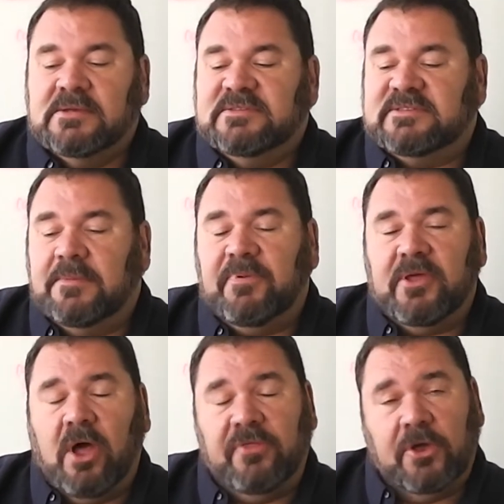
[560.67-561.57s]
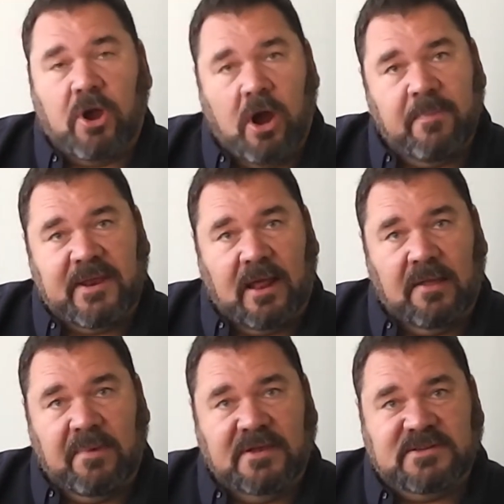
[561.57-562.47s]
Simply on the carpet
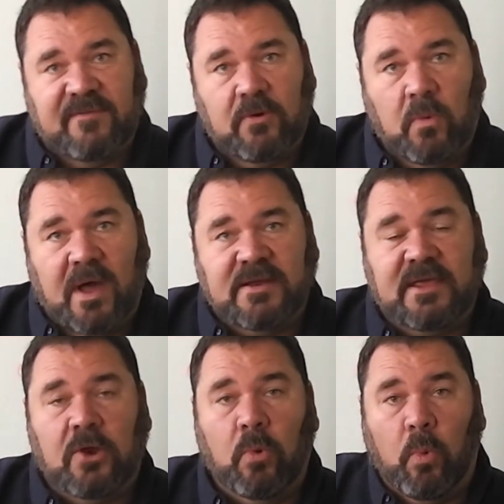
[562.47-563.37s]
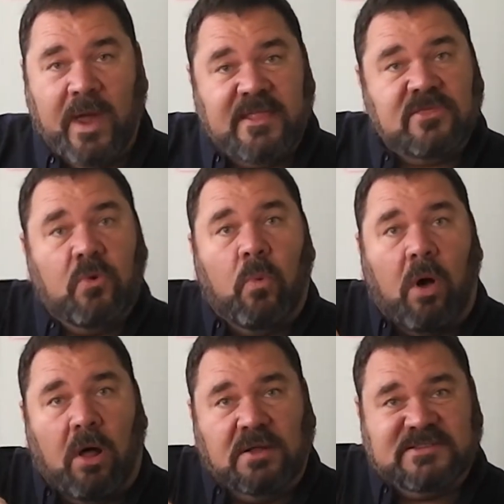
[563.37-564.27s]
element of it, one can weight the
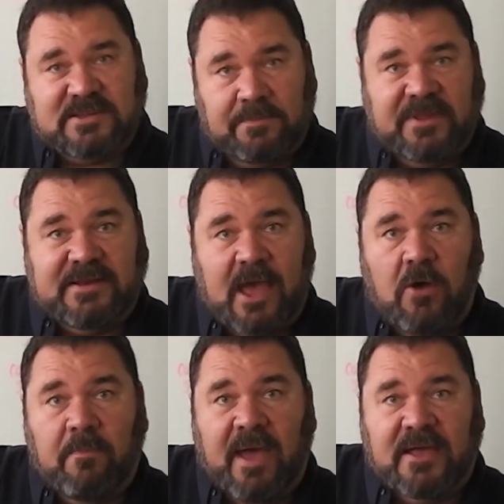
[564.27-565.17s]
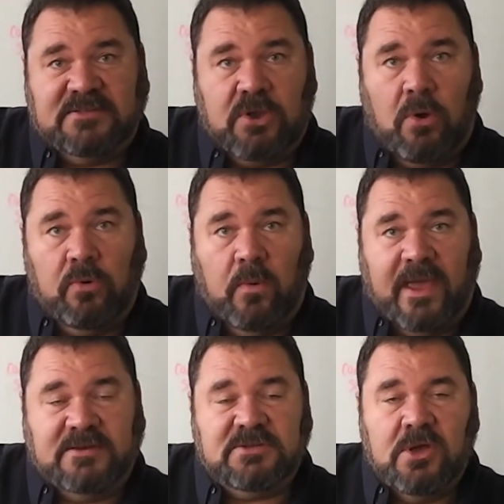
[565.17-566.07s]
wall simply down by its own
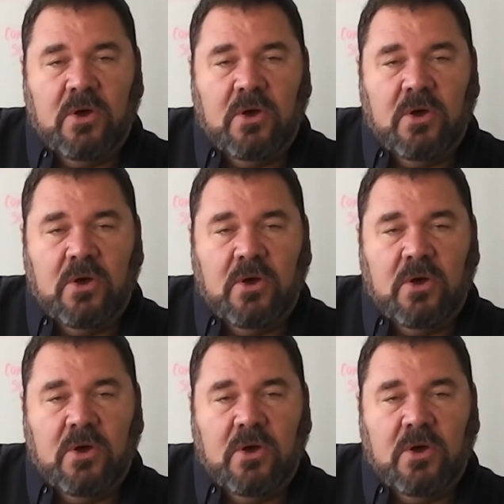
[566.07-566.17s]
weight,